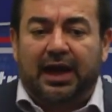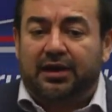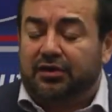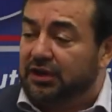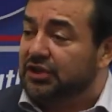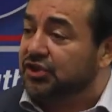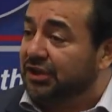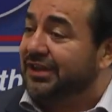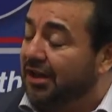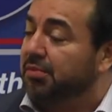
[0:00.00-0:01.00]
And
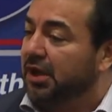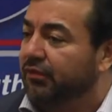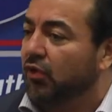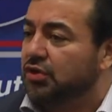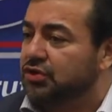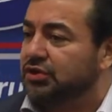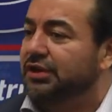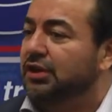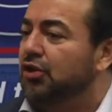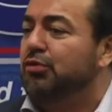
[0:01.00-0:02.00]
religion can be a force
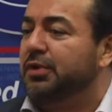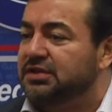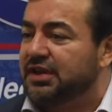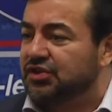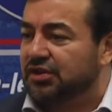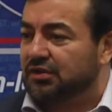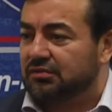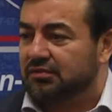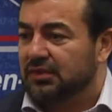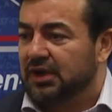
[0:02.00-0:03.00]
in dehumanization.
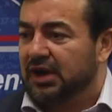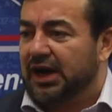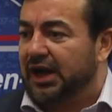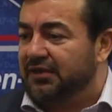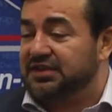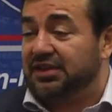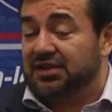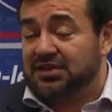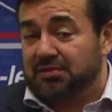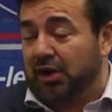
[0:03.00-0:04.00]
I have seen
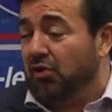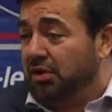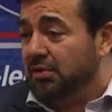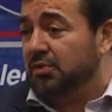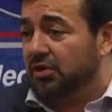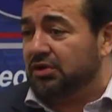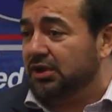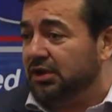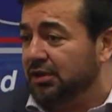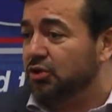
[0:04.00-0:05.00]
this in my own
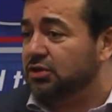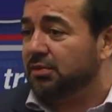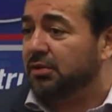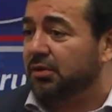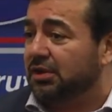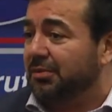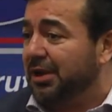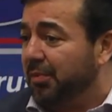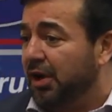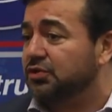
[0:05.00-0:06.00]
community, in the Muslim community,
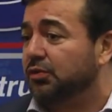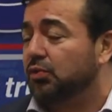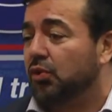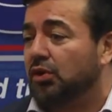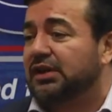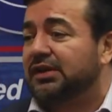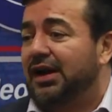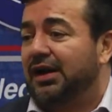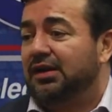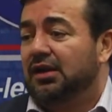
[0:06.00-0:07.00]
many parts of the world that
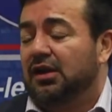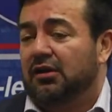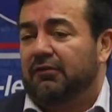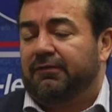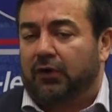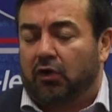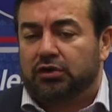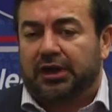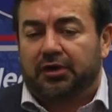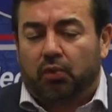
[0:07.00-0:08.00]
I
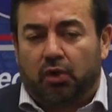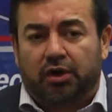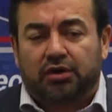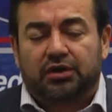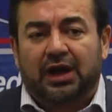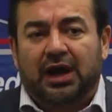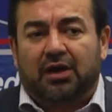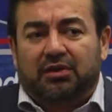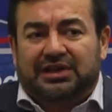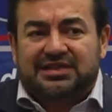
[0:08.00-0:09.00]
fought and worked,
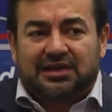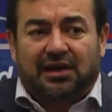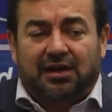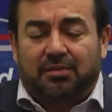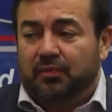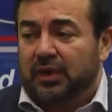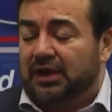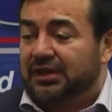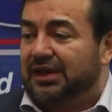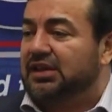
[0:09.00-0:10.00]
how Islam,
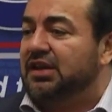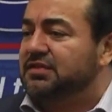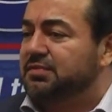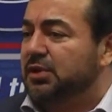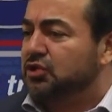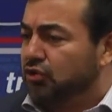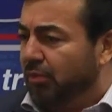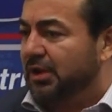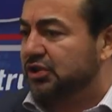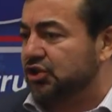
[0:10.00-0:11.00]
that gives me so
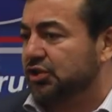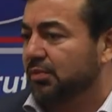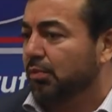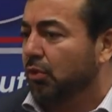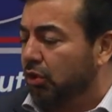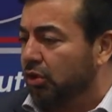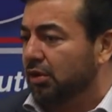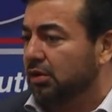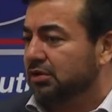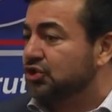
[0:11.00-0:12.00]
much
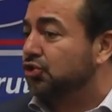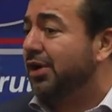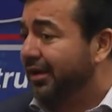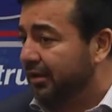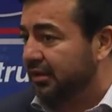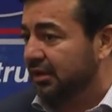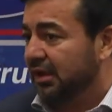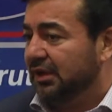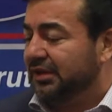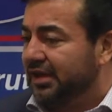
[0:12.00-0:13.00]
moral strength,
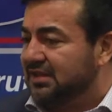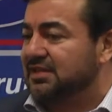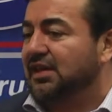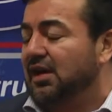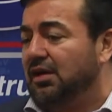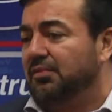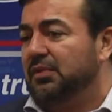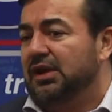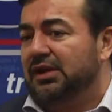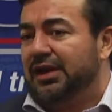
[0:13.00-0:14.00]
that Islam
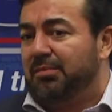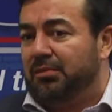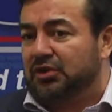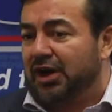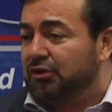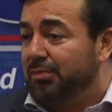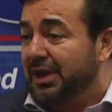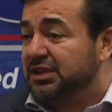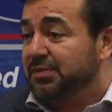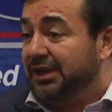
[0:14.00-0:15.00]
that tried to
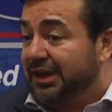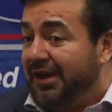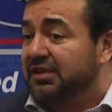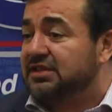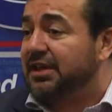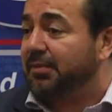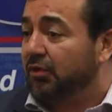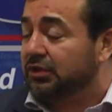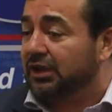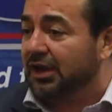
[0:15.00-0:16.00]
make me in every step
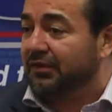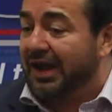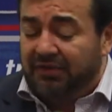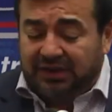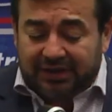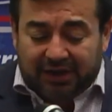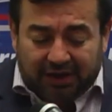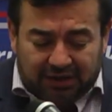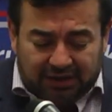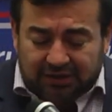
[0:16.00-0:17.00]
of the life, everything that I
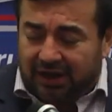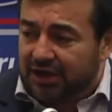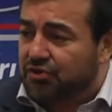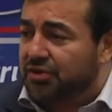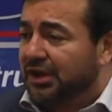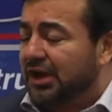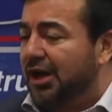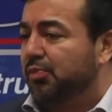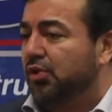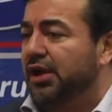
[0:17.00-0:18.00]
eat, I drink,
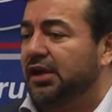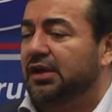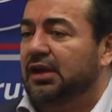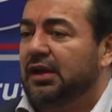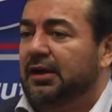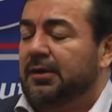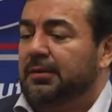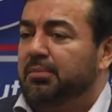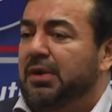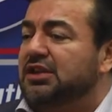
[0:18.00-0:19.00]
I pray,
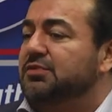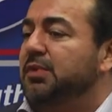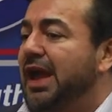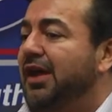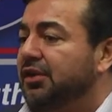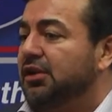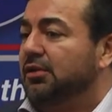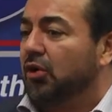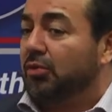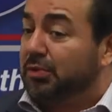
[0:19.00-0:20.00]
makes me ethical
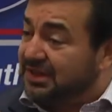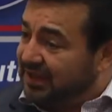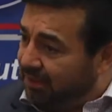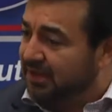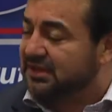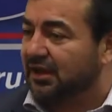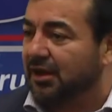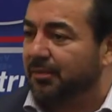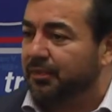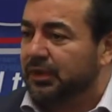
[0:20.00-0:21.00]
more. But the same
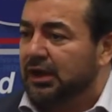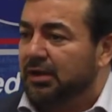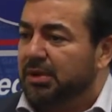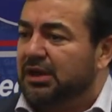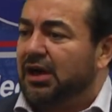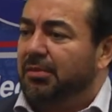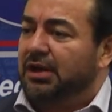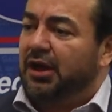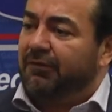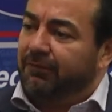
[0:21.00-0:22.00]
Islam
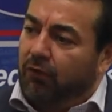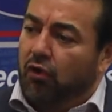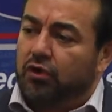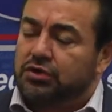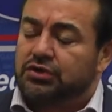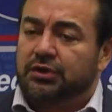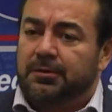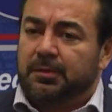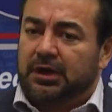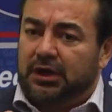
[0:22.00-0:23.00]
becoming a force
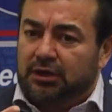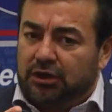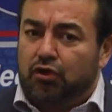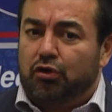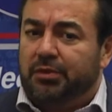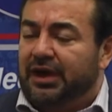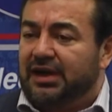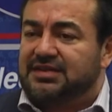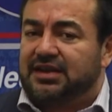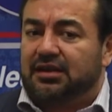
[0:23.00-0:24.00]
in
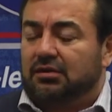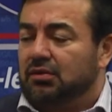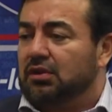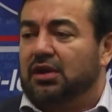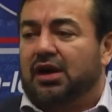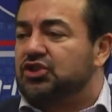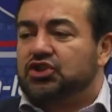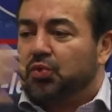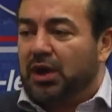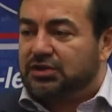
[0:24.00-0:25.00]
dehumanizing large
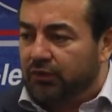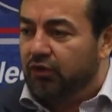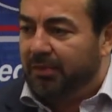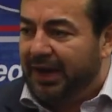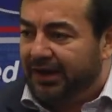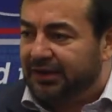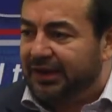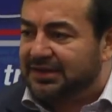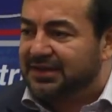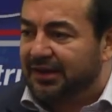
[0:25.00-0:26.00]
swaths of
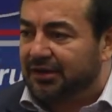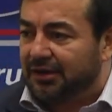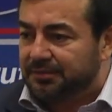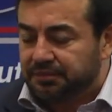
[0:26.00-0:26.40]
humanity, etc.